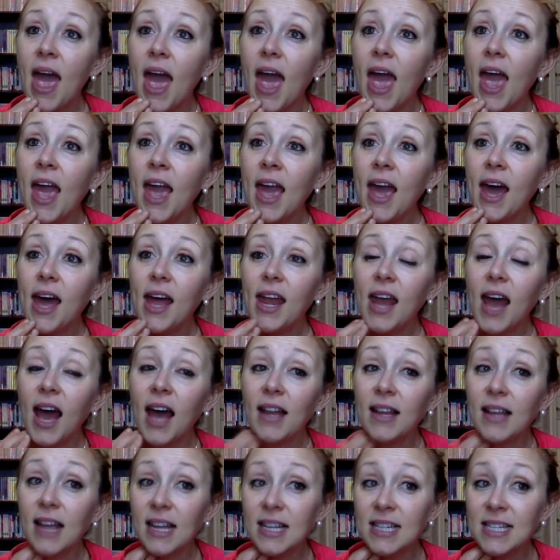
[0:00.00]
And
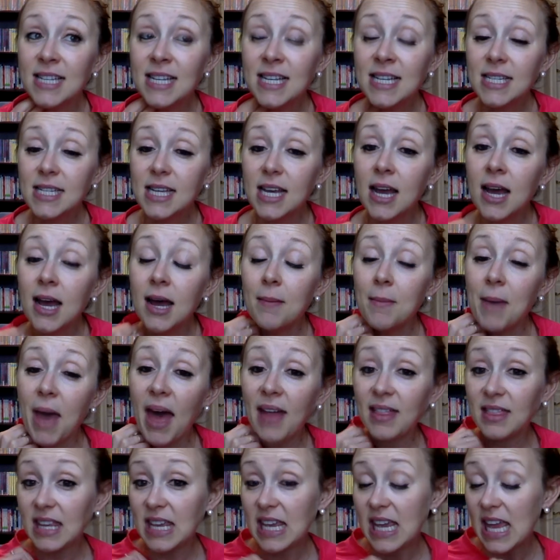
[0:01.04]
I liked it.
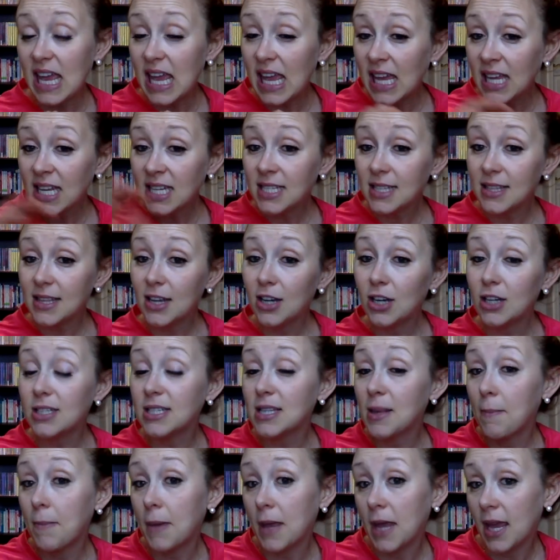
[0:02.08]
At the end, there's
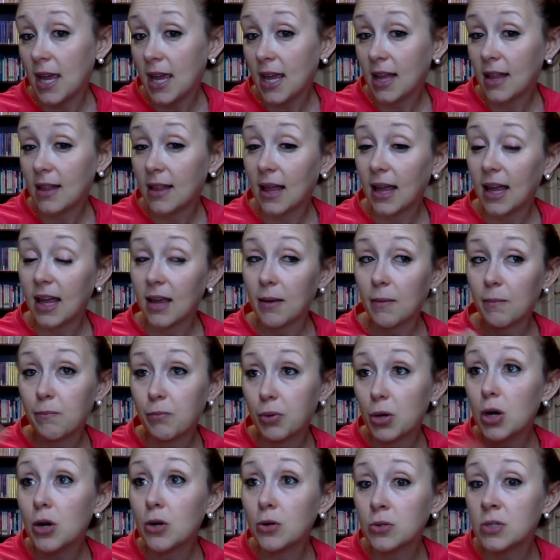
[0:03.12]
a big like
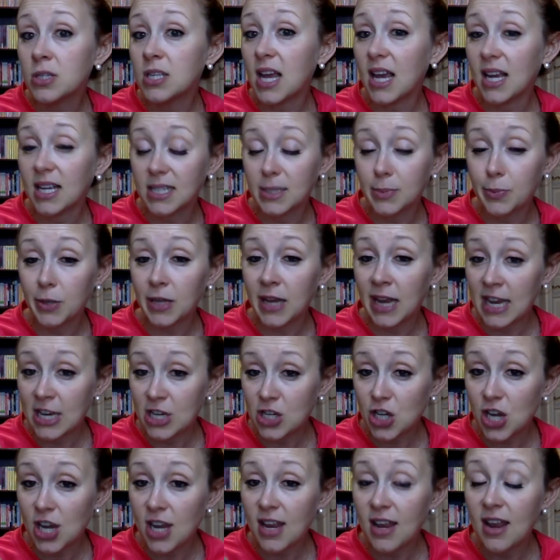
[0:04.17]
prose
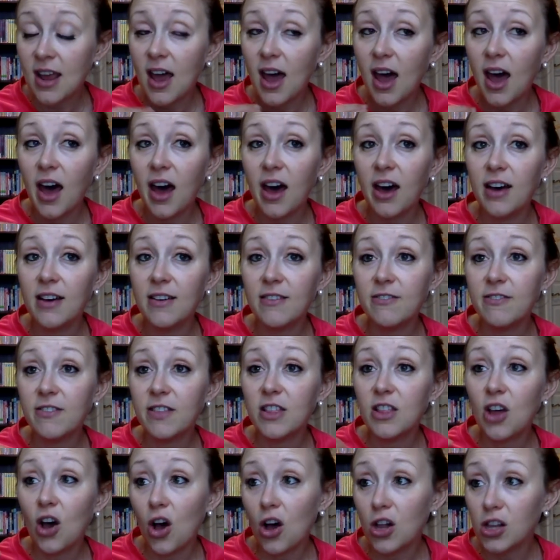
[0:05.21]
explanation of
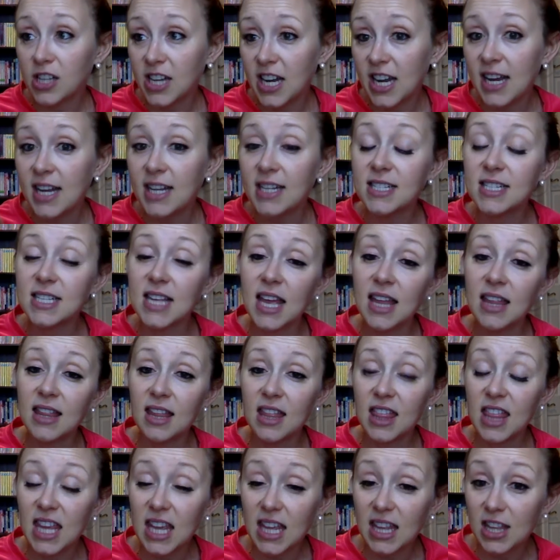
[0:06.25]
the holidays and
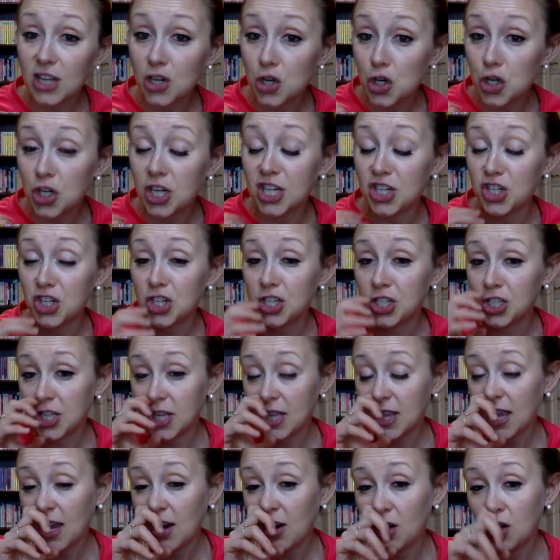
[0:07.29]
the traditions
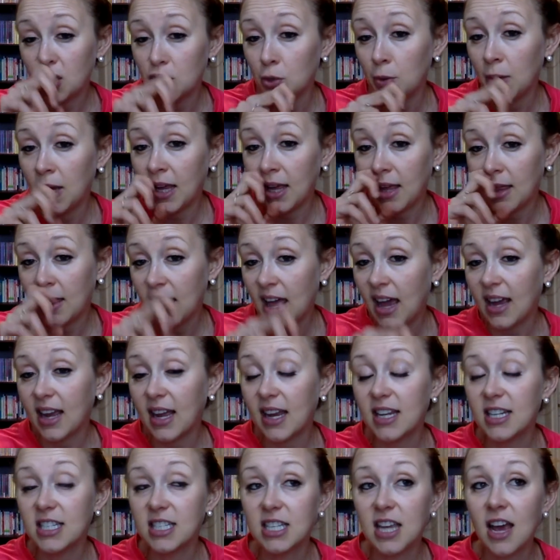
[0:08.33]
that they are doing and that
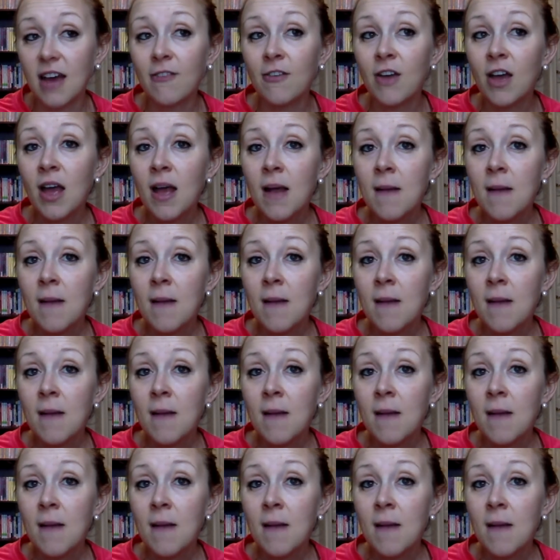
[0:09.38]
kind of stuff.